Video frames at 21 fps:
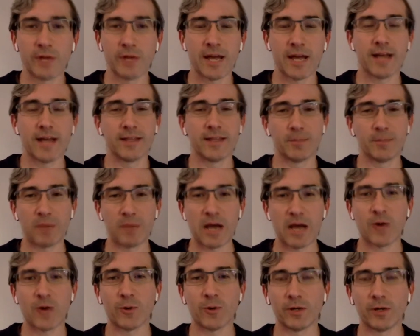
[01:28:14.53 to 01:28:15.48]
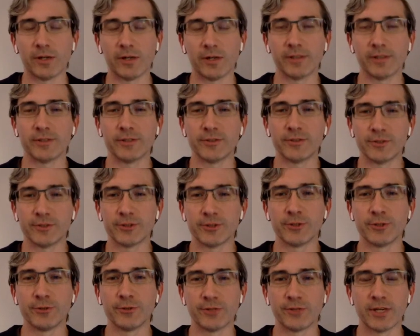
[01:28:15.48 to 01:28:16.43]
had the power
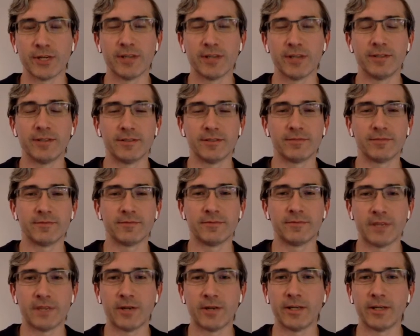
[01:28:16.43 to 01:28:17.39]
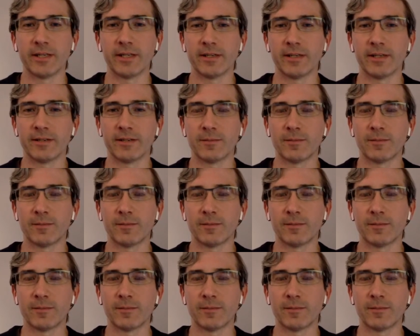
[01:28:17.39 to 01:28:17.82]
to send very